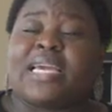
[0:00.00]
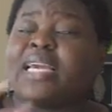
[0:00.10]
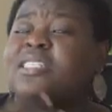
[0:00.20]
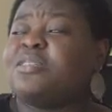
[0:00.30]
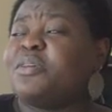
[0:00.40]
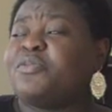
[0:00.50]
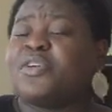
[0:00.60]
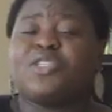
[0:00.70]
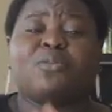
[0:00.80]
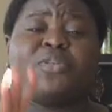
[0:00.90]
Like I tell my
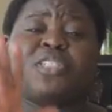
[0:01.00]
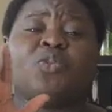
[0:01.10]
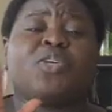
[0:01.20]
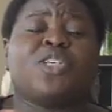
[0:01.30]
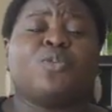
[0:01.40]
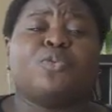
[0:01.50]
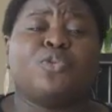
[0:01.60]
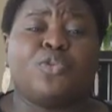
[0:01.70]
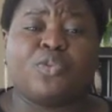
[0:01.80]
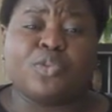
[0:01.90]
friend, your budget will
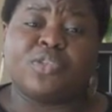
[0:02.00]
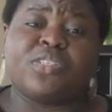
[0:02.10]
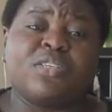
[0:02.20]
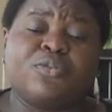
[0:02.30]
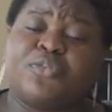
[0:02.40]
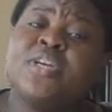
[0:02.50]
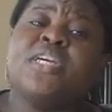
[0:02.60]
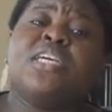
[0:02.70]
expose you to yourself.